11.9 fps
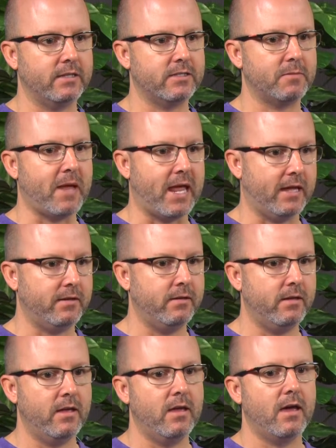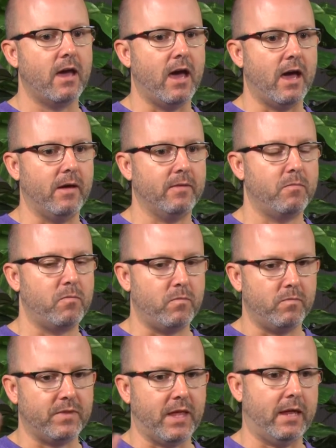Japan,
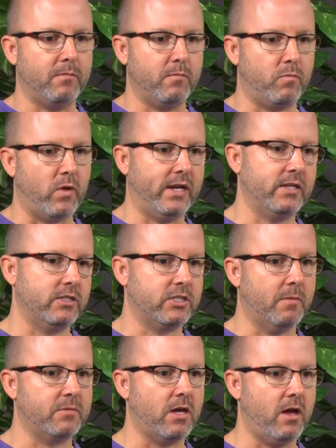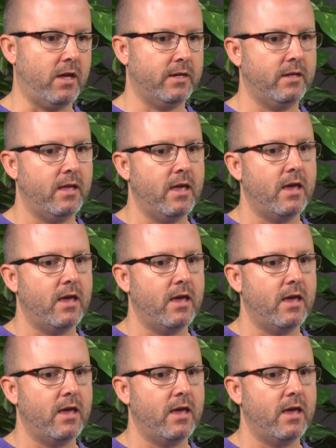then Britain jumped on.